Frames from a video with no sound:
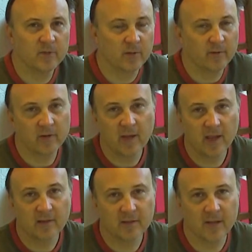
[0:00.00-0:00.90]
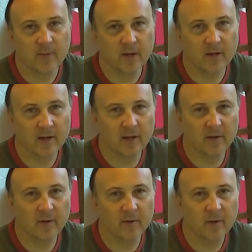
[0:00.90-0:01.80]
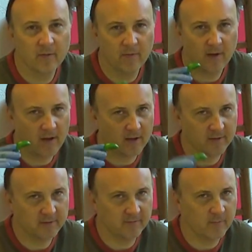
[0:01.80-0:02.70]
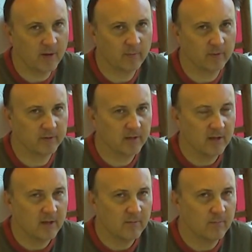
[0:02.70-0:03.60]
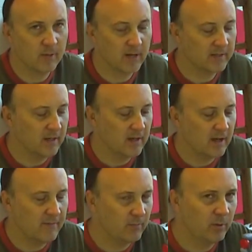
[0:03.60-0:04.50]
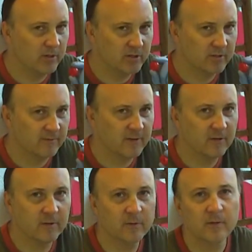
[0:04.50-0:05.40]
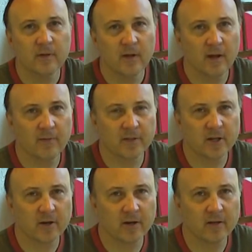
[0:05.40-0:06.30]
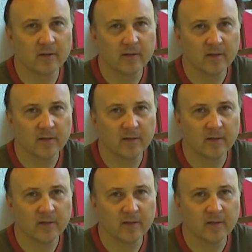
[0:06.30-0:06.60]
Some of you can't stomach, I know, the hotness of the peppers, but if you put just a few of the cherry